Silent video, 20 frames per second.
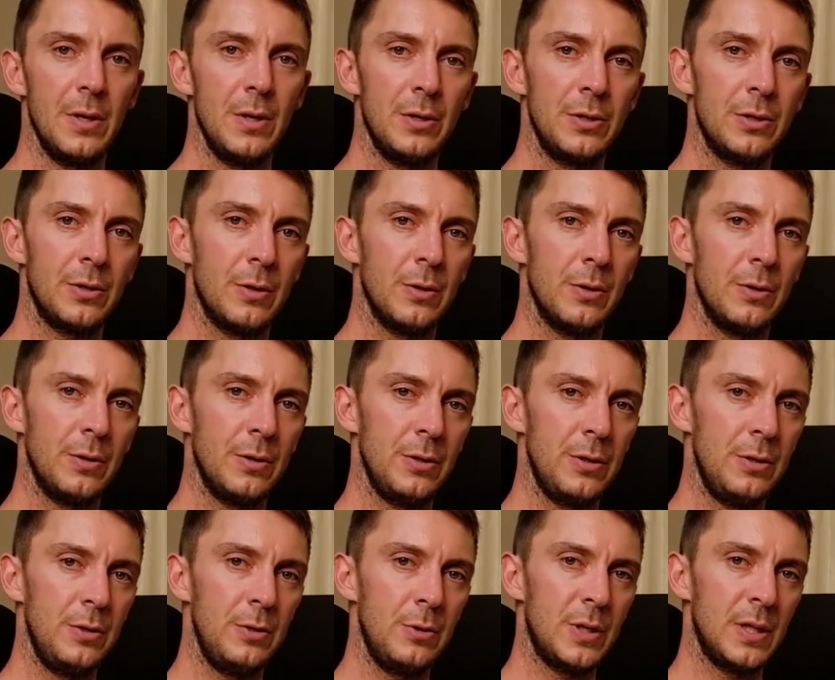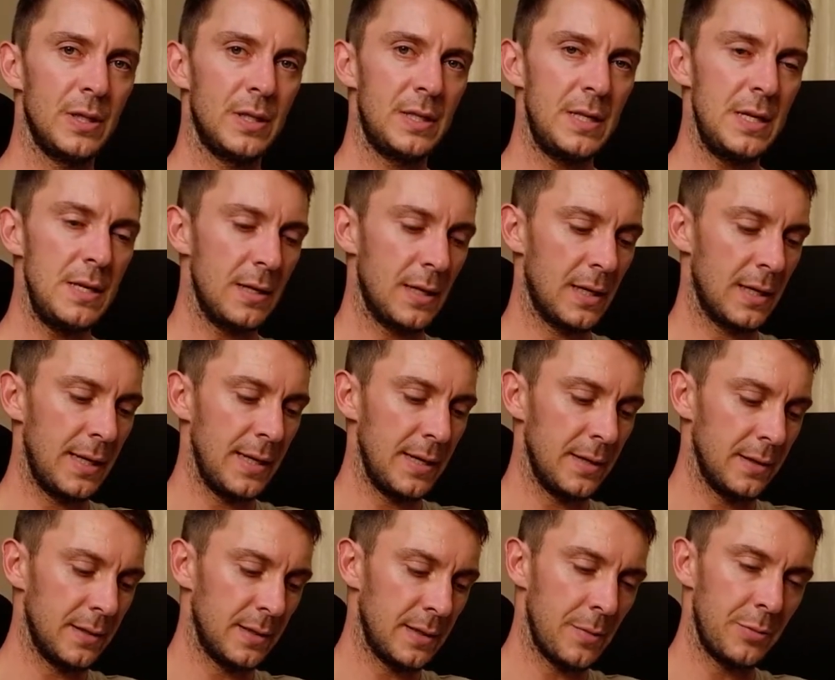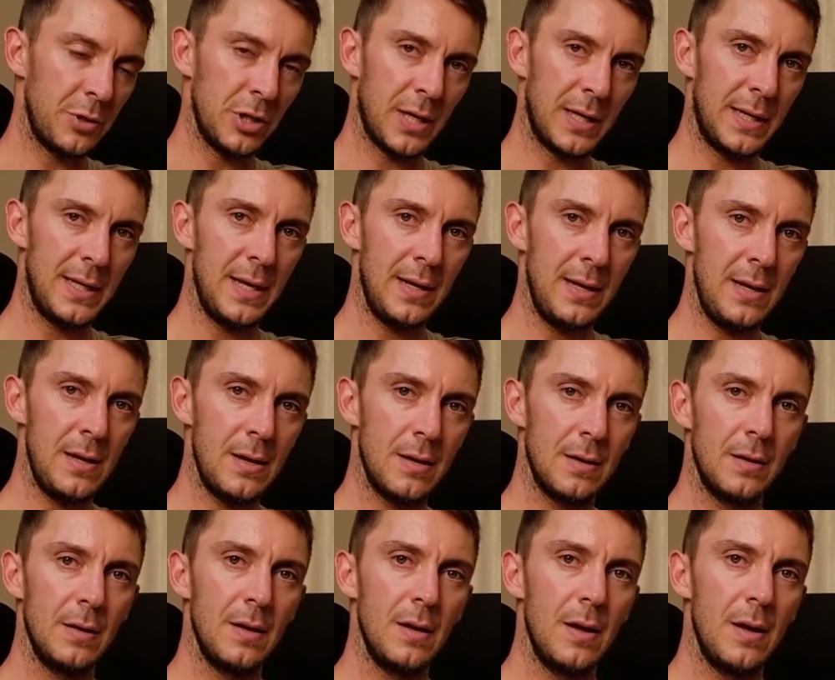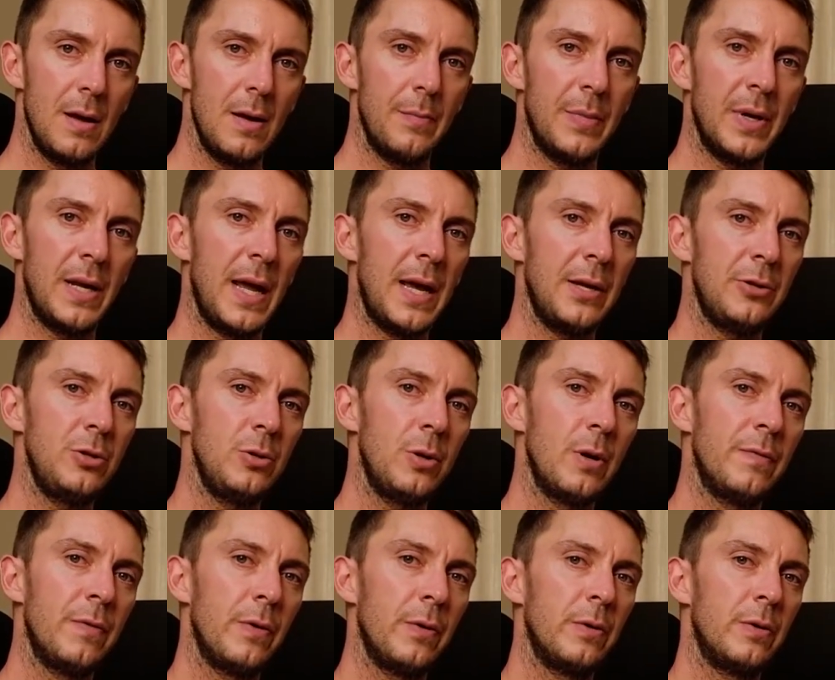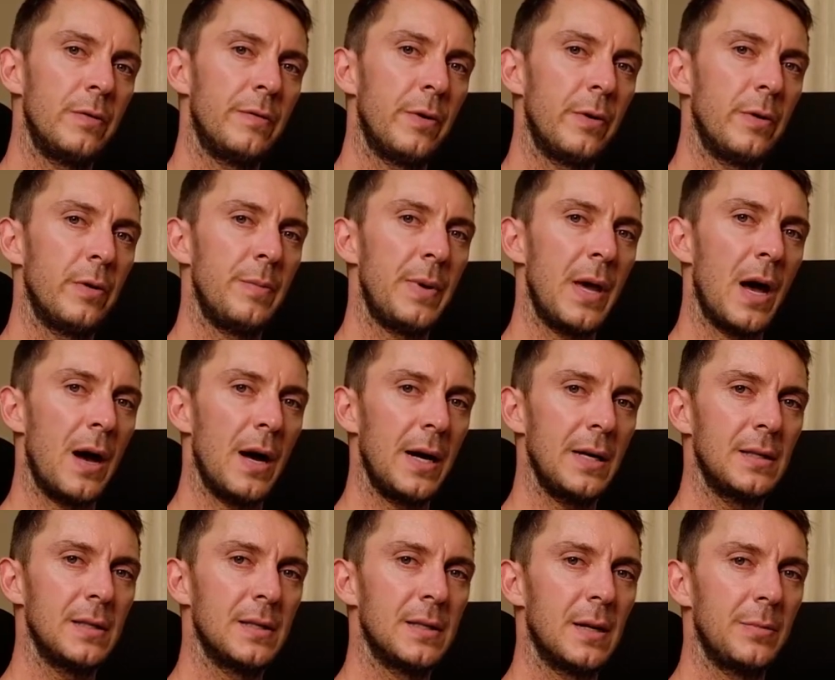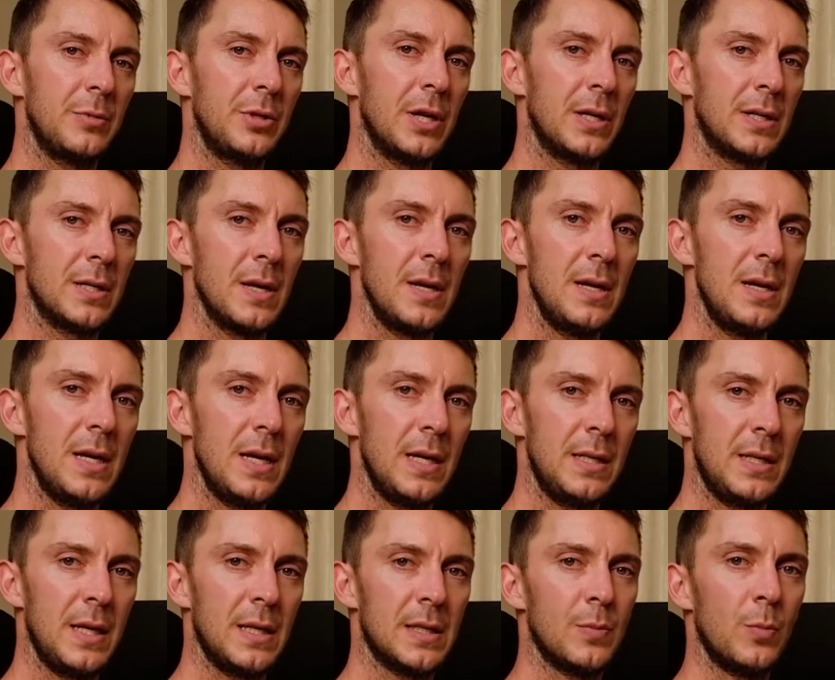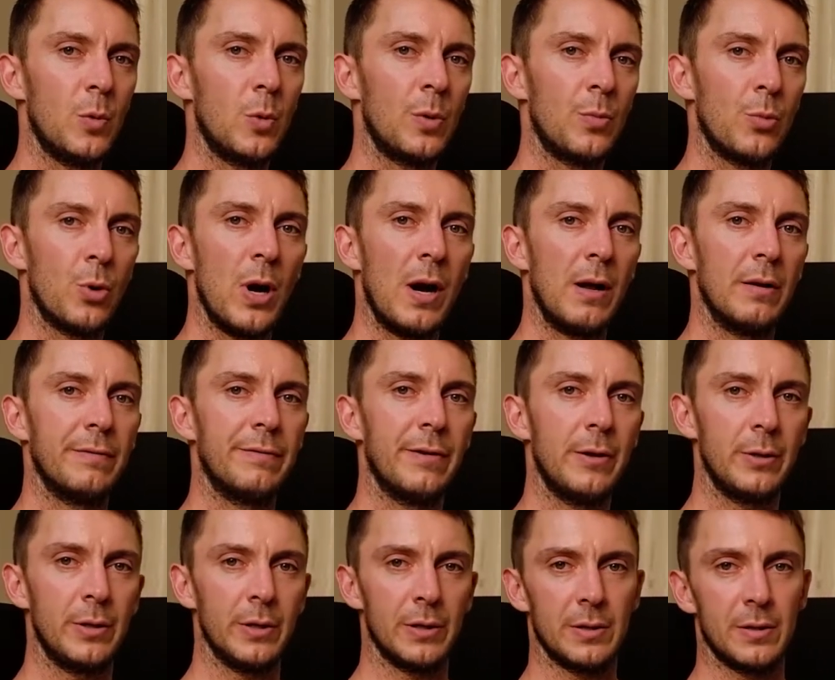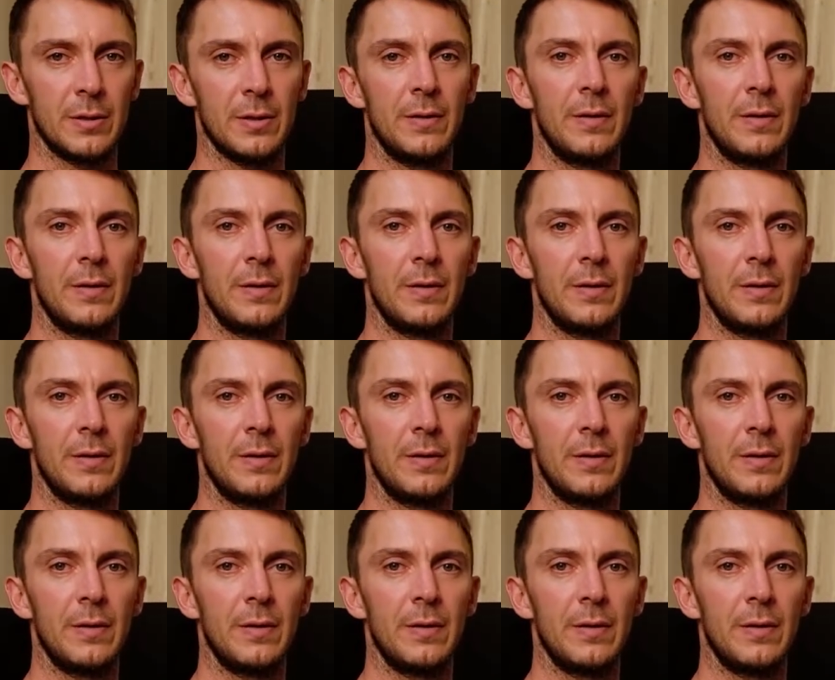So you can see the subject clearly, but as you go further and further behind the subject, it gets more and more out of focus.